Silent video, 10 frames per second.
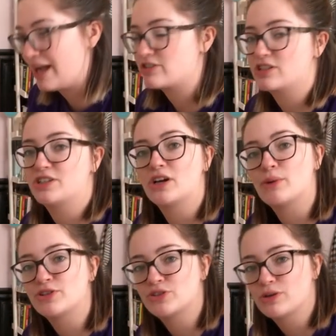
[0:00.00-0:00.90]
Actually, no,
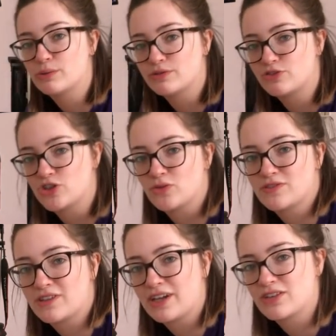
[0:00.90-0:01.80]
I do. It was June
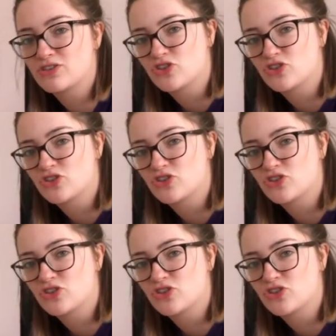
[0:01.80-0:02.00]
2nd,